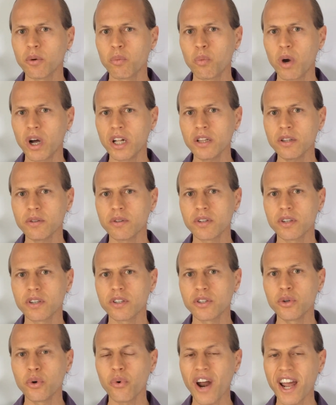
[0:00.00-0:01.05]
Well,
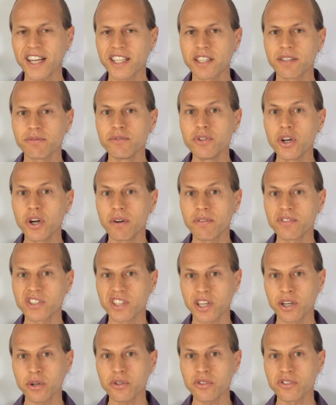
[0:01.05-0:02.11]
your active nerve
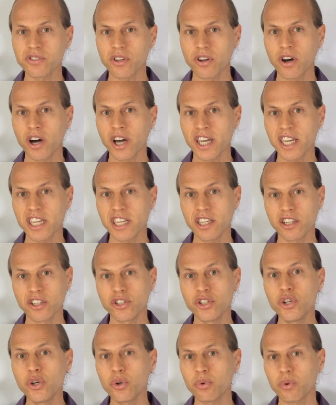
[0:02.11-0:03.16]
cells, i.e.
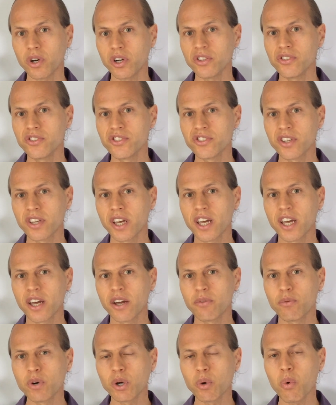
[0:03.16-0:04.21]
neurons,
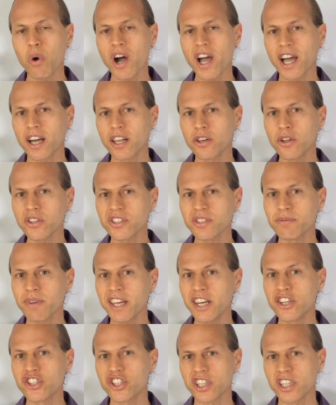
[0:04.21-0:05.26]
require a lot of
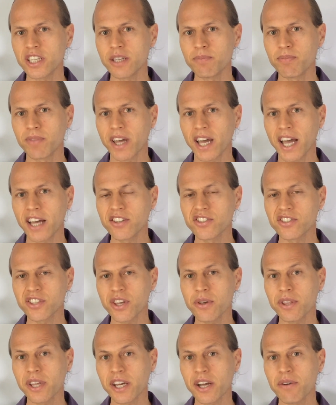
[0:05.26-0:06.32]
energy, and
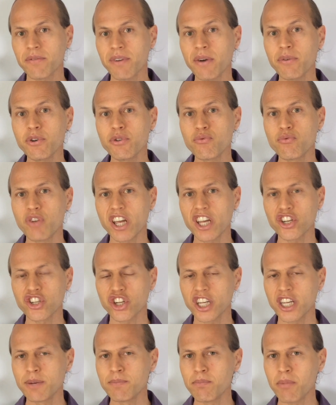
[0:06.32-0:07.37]
so they are very
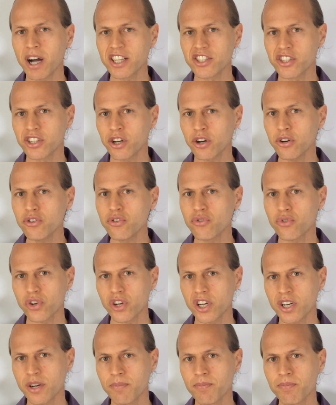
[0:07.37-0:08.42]
rich in
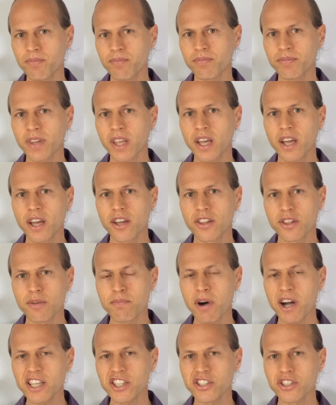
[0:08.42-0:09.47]
mitochondria. The
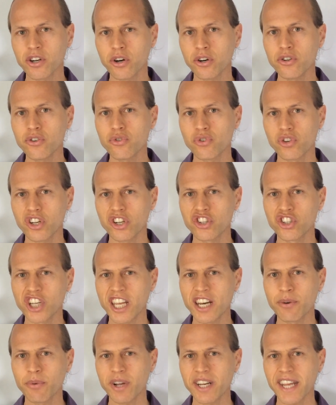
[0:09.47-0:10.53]
mitochondria
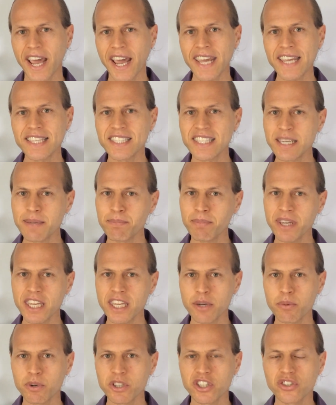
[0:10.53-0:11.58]
generate
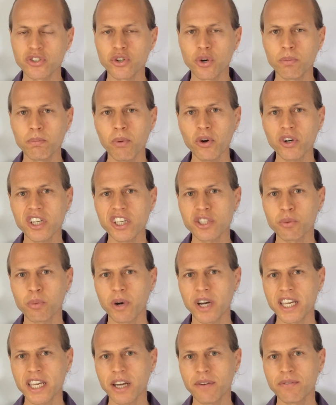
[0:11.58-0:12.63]
ATP, which is your body's
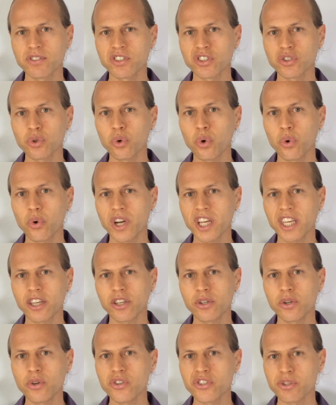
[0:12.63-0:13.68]
way of storing
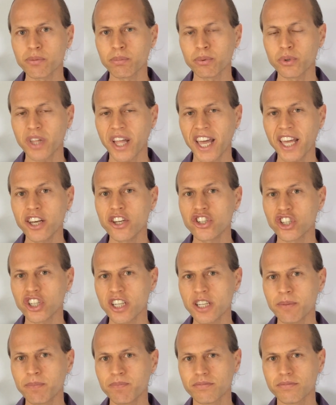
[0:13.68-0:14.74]
usable
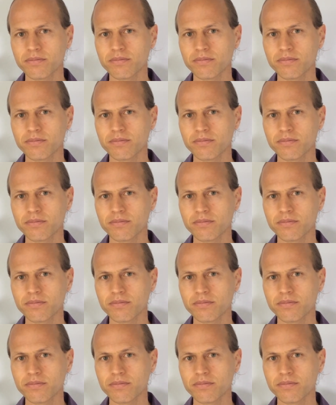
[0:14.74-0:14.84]
energy.